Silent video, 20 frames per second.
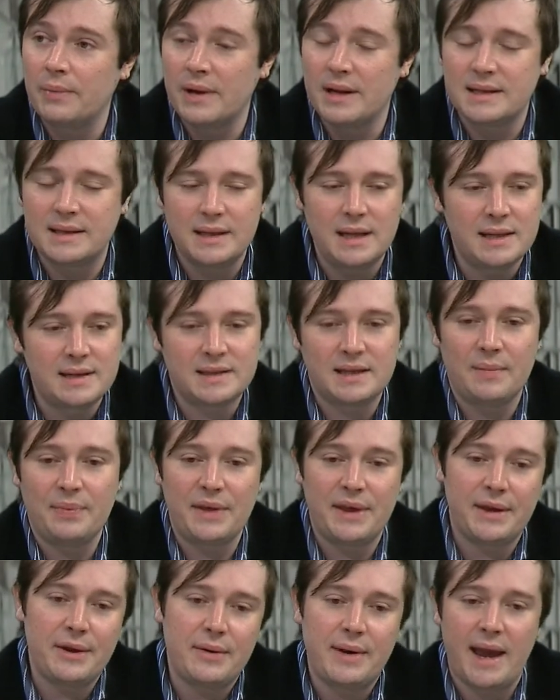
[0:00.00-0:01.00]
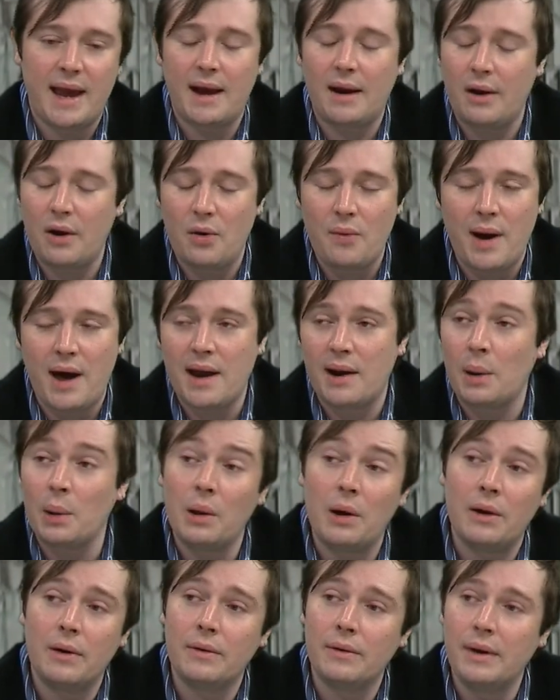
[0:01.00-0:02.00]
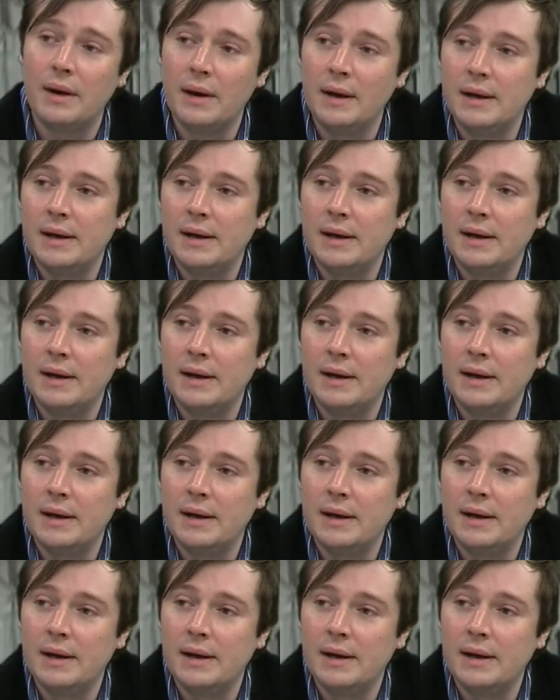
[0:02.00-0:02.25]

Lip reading: It's something you can't go out alone.